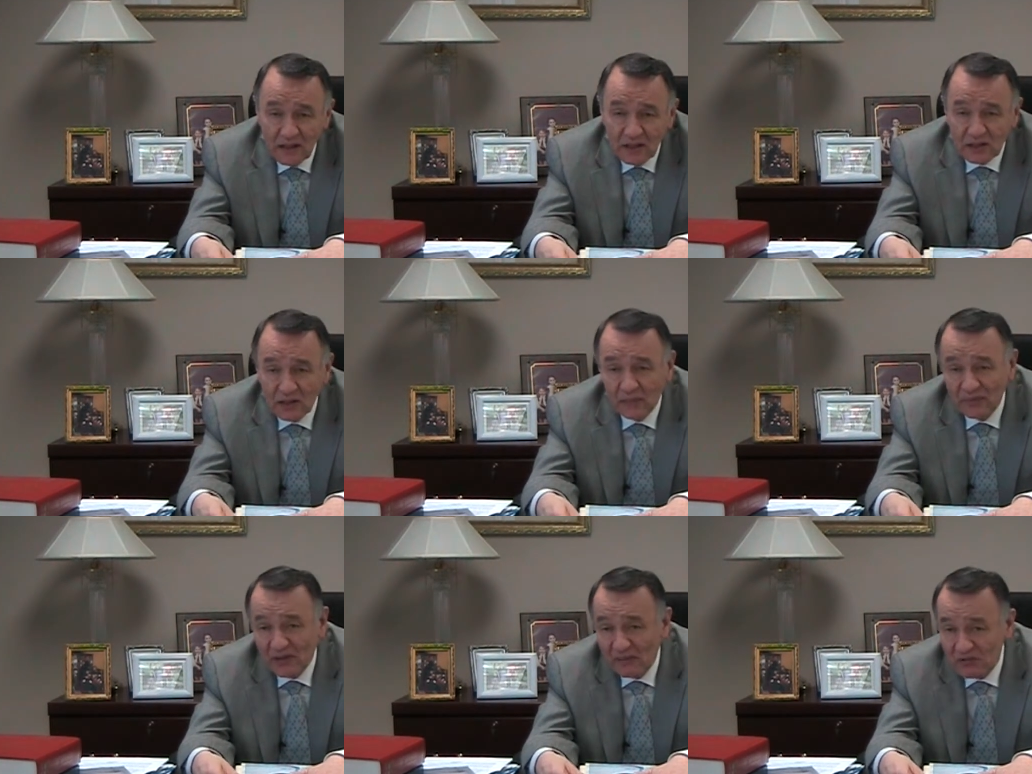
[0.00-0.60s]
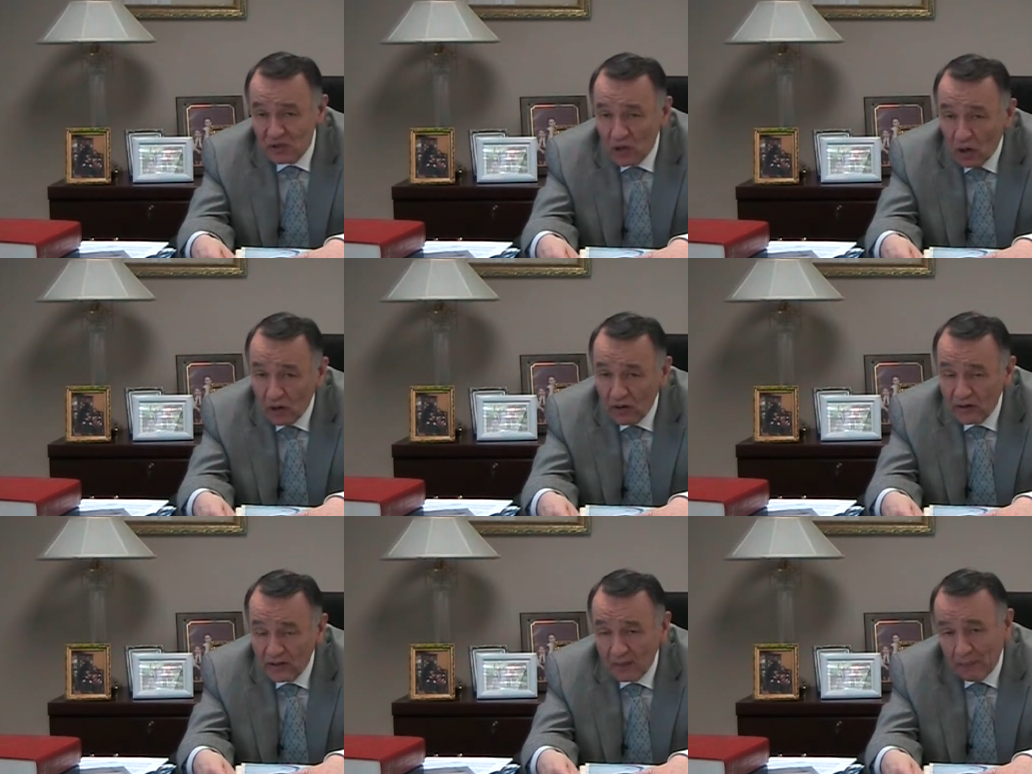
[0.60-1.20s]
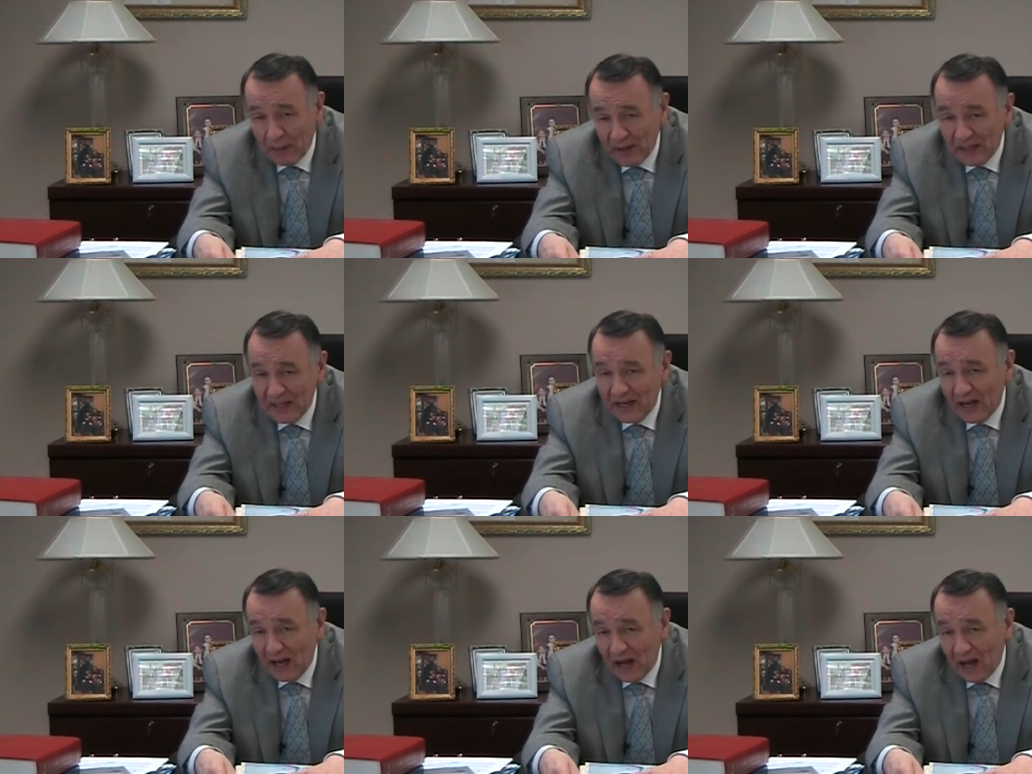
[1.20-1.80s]
sometimes longer
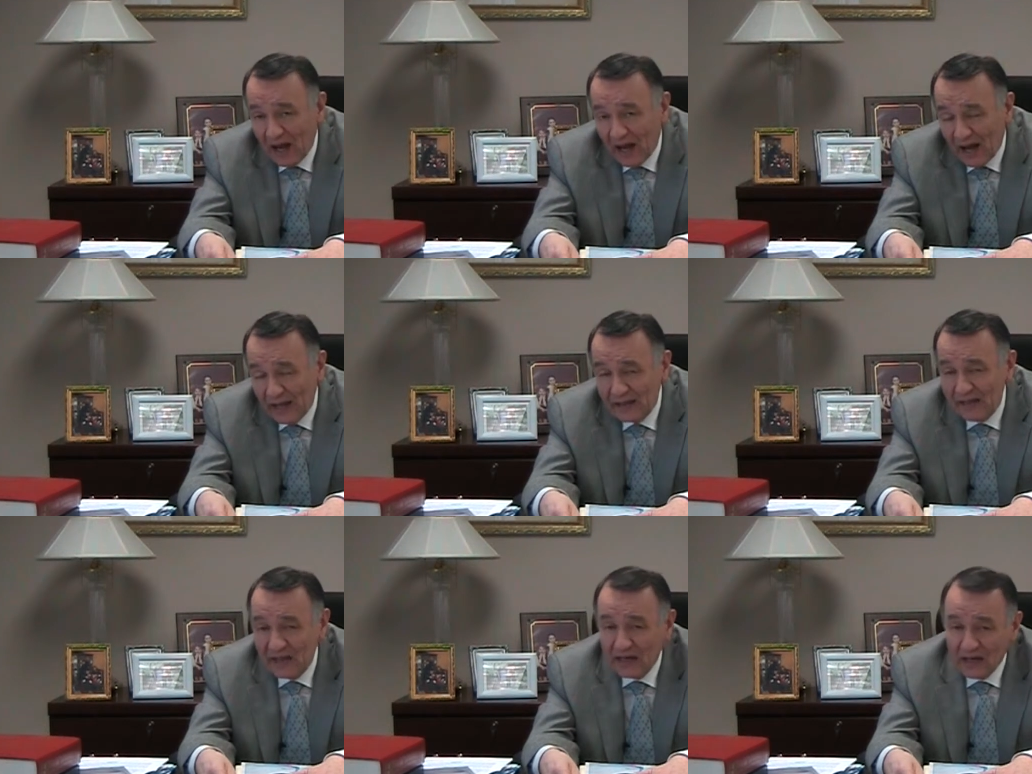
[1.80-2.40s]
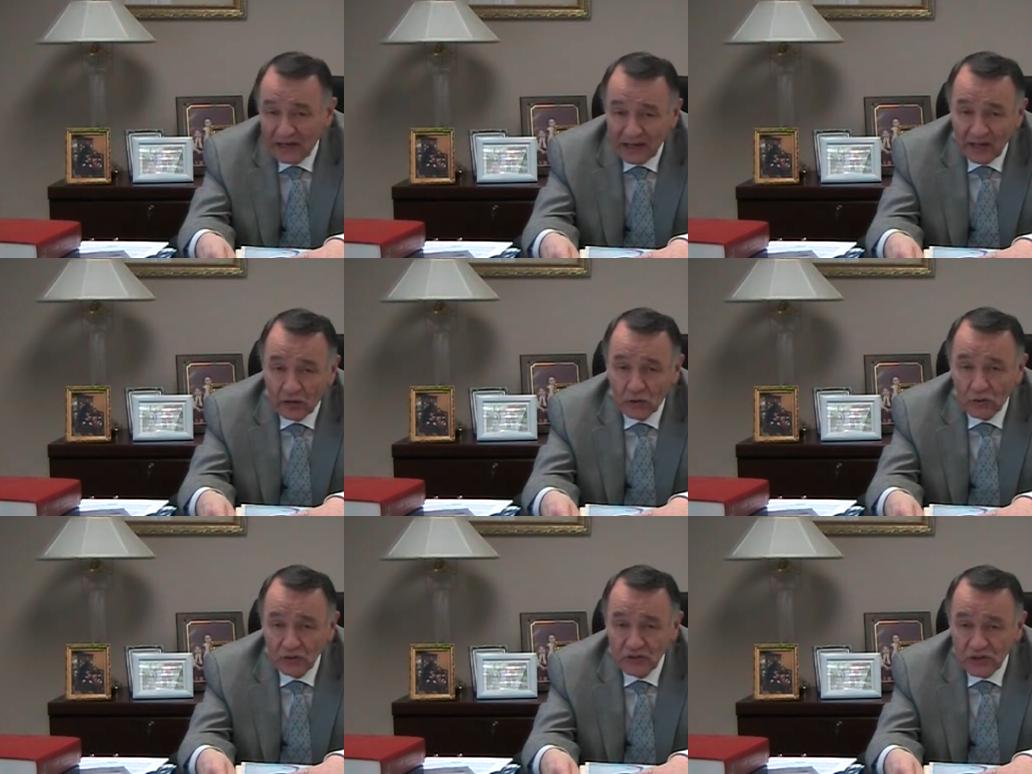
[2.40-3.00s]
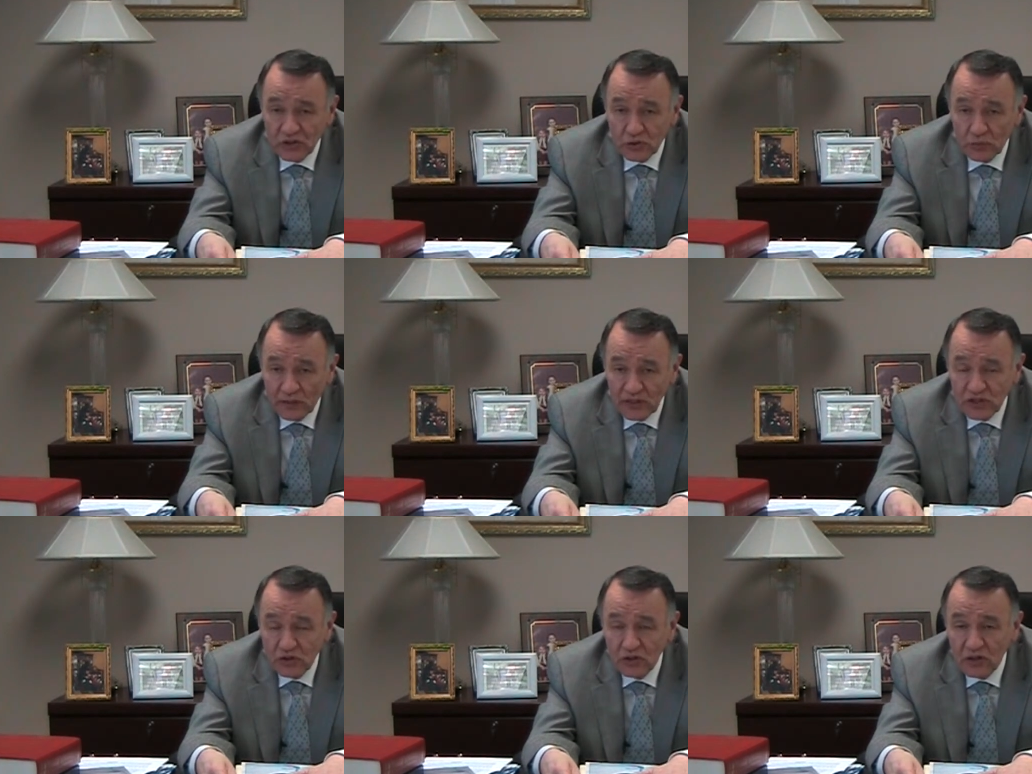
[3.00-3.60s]
depending on the clinical
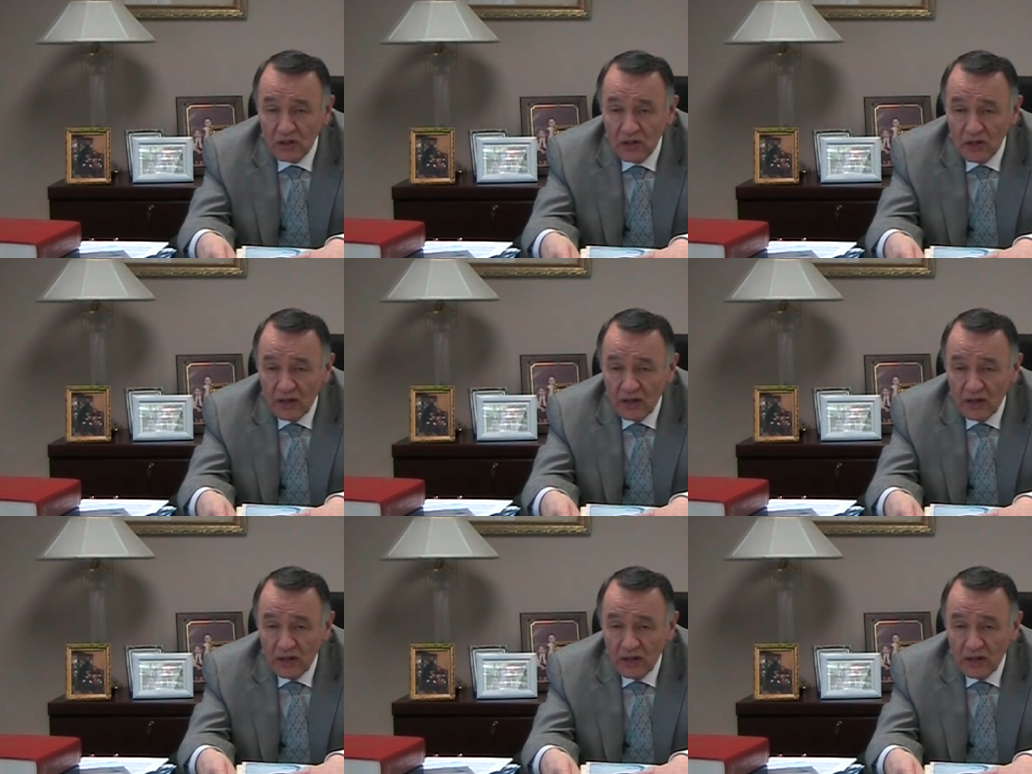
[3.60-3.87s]
situation.